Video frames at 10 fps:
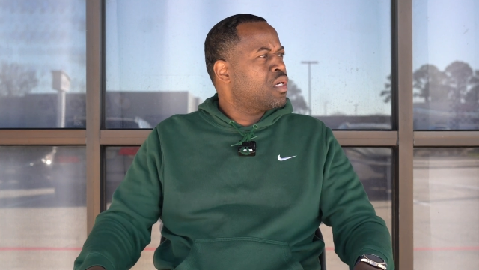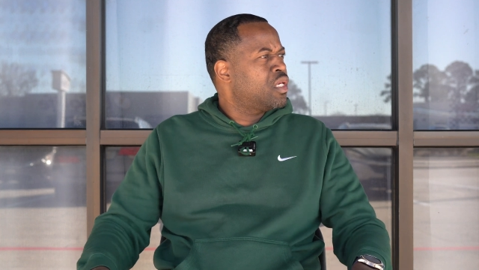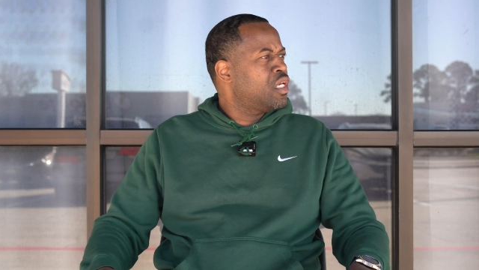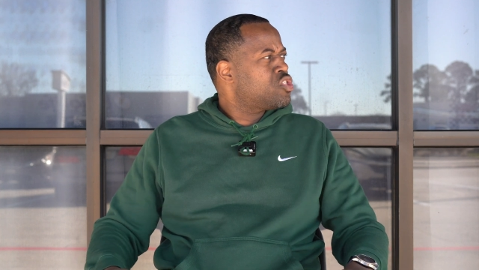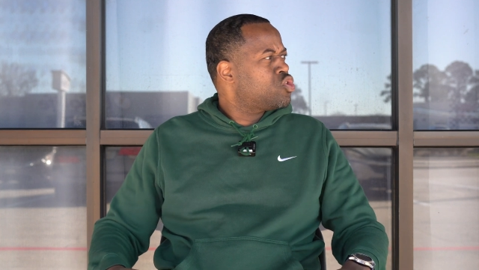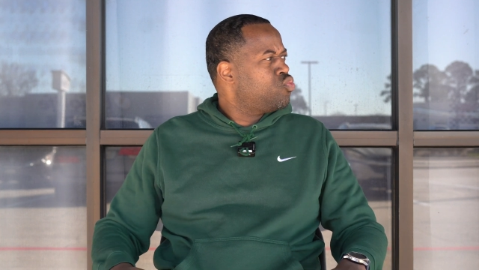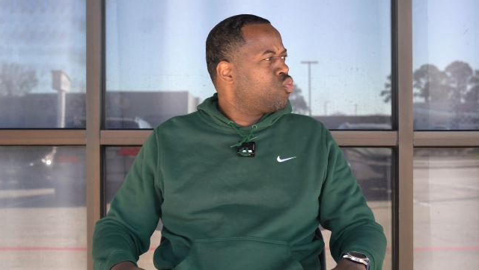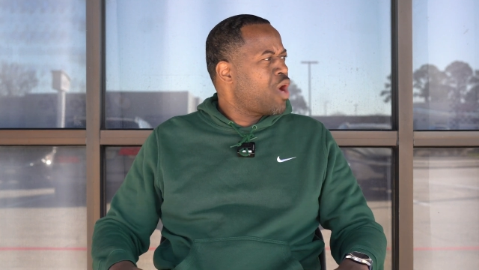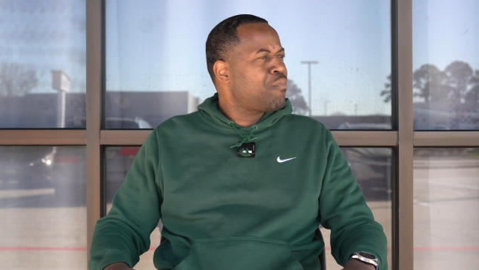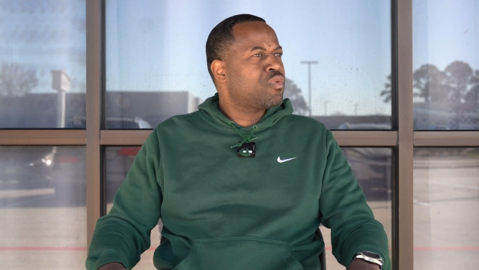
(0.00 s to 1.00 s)
get too
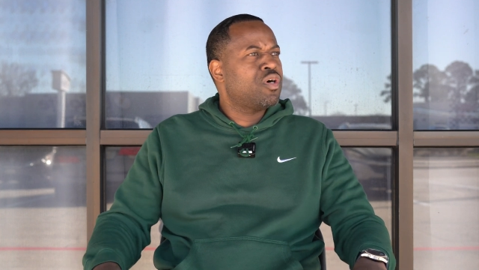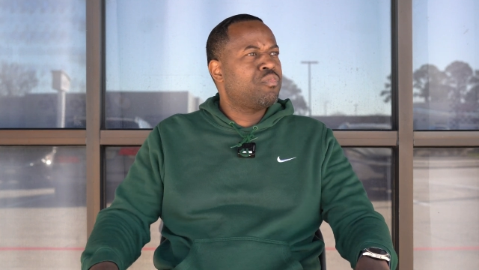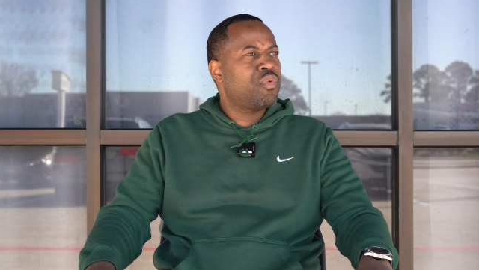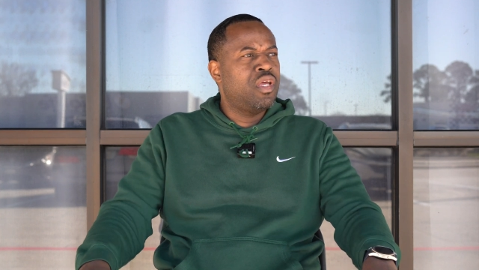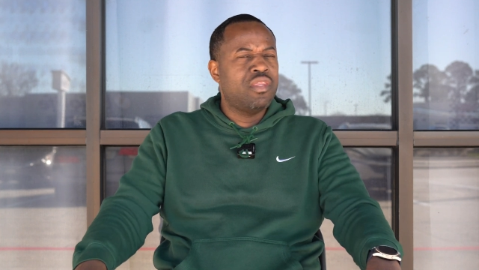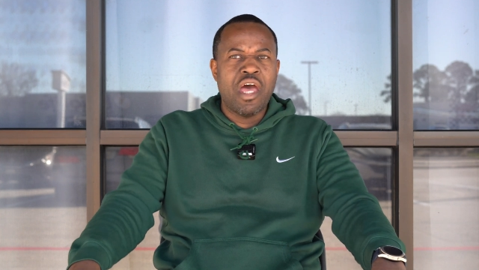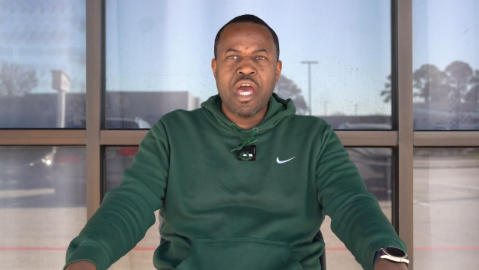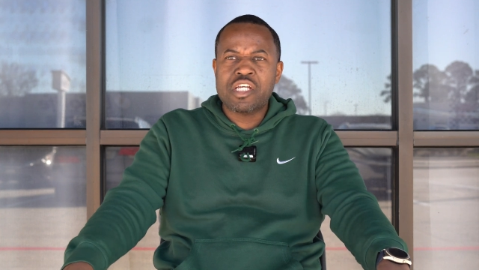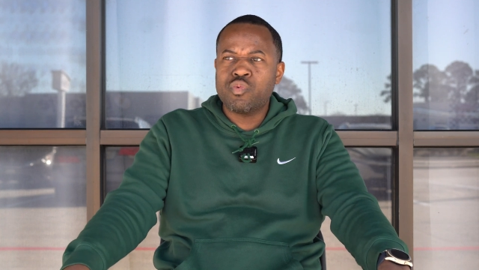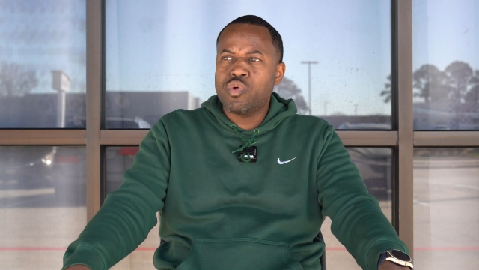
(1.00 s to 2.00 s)
wrapped up in the
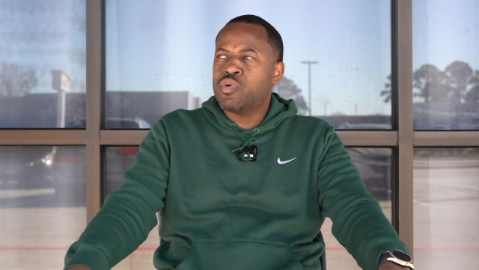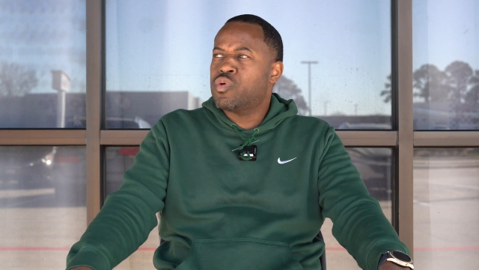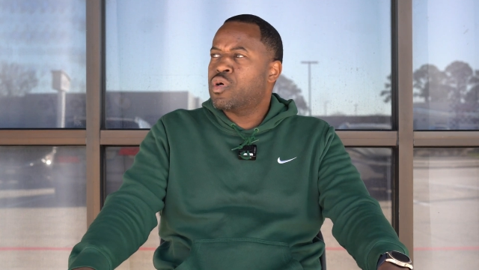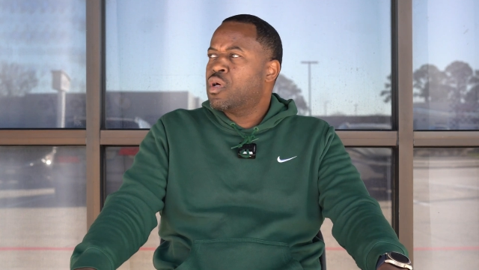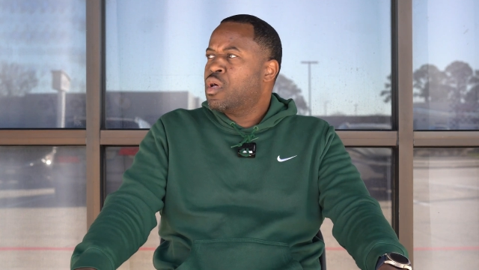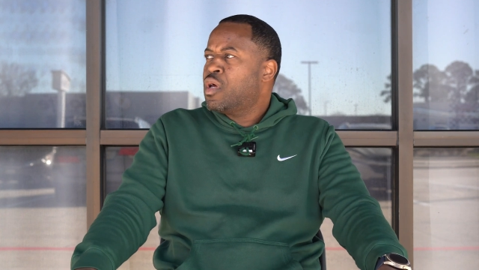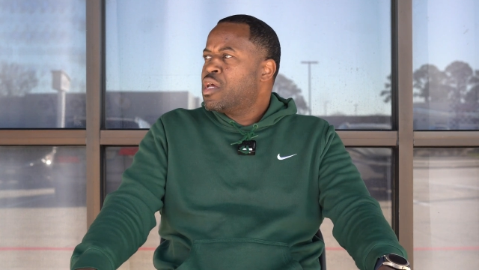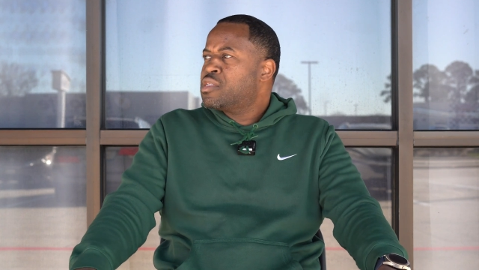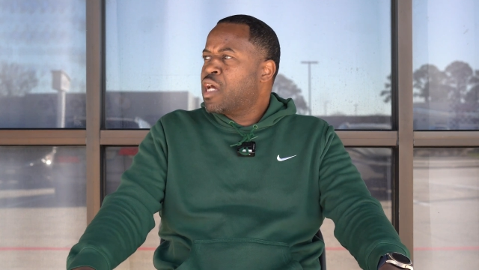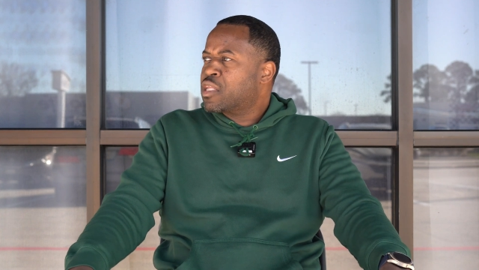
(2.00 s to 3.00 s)
actual
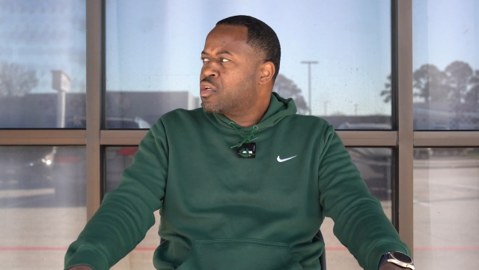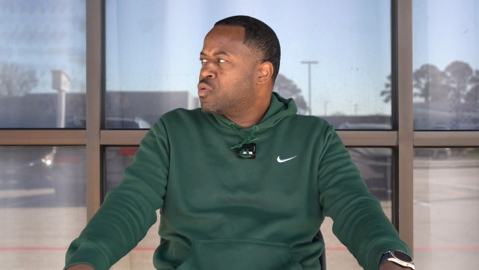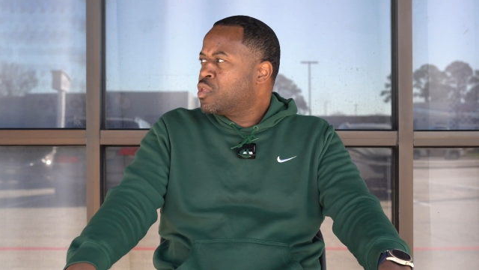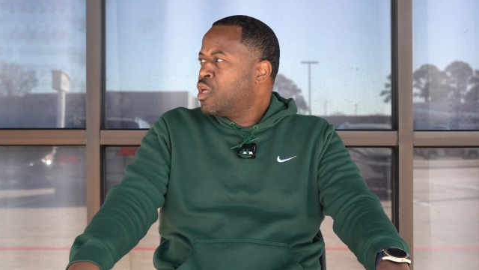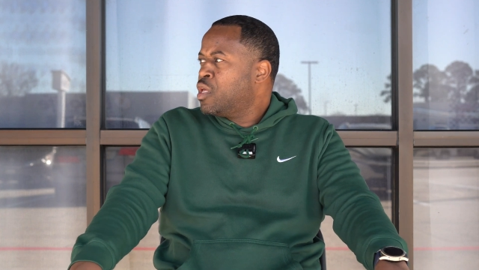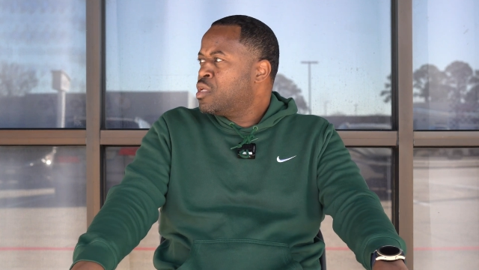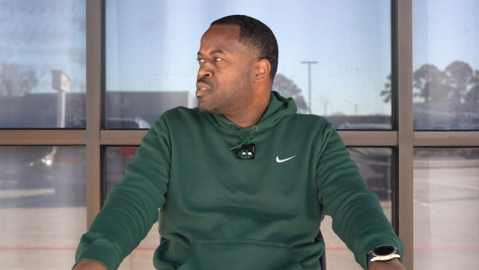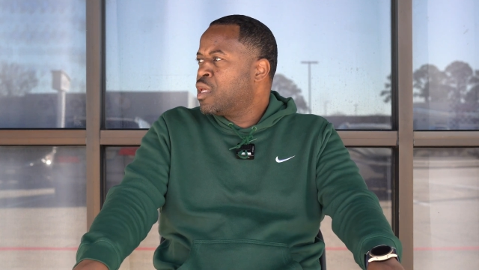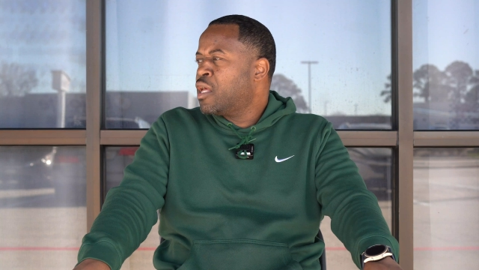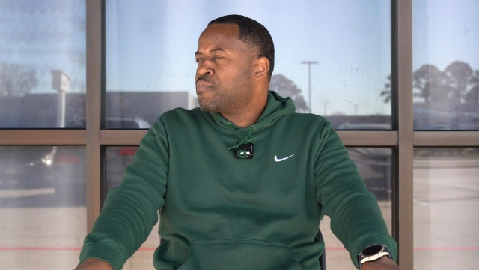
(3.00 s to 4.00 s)
technical things
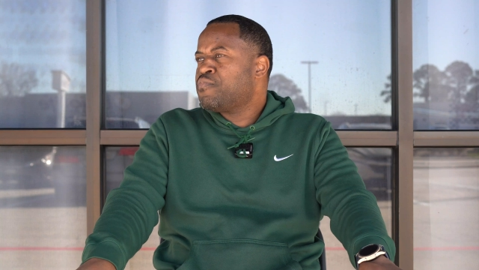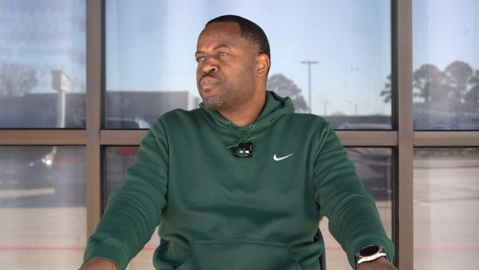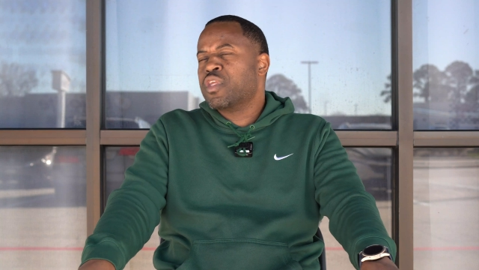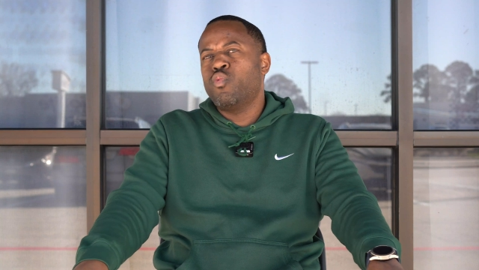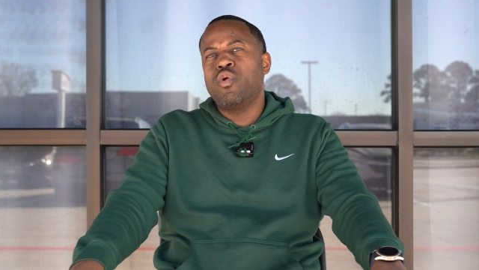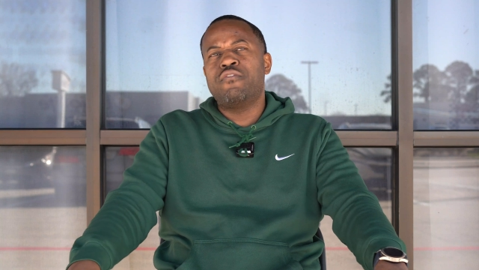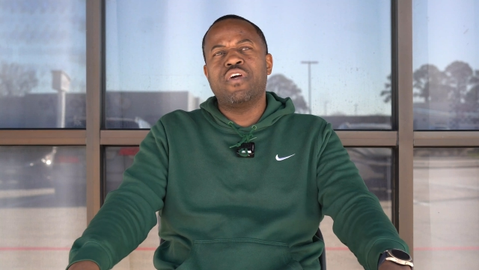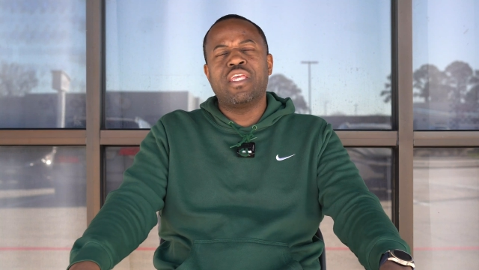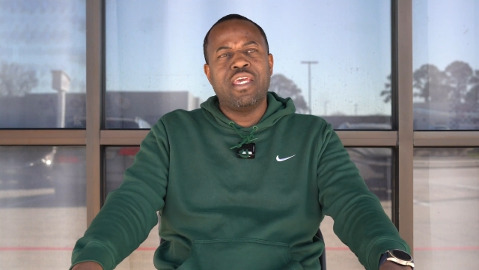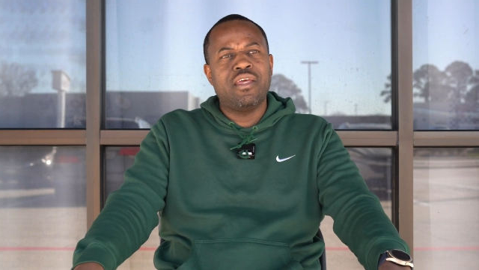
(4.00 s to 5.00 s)
that we
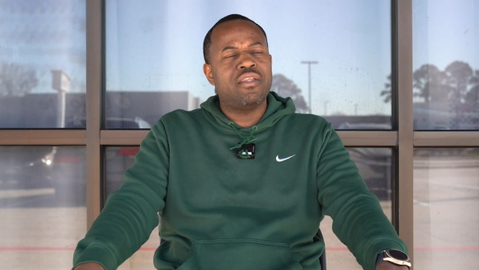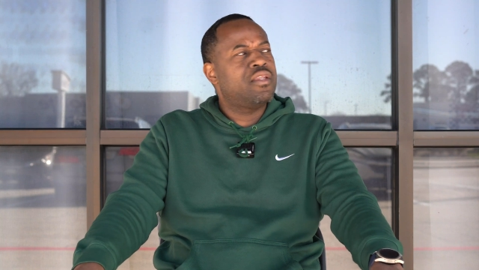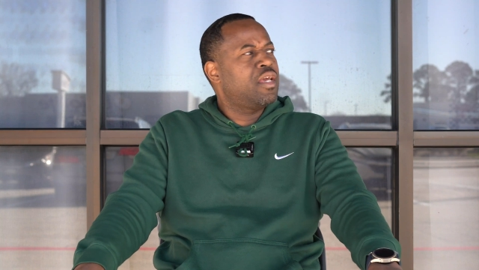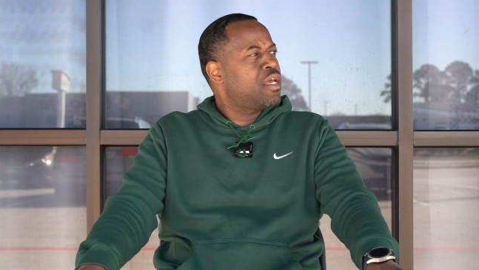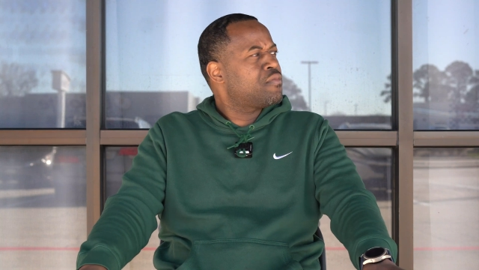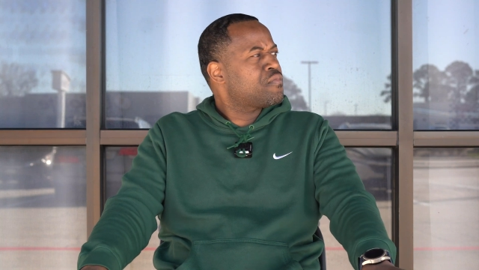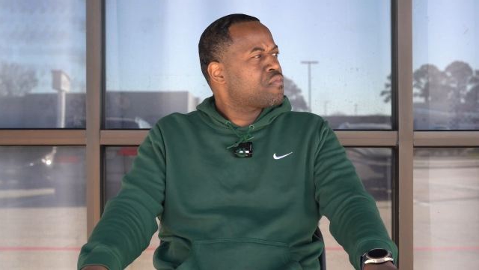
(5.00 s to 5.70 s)
forget that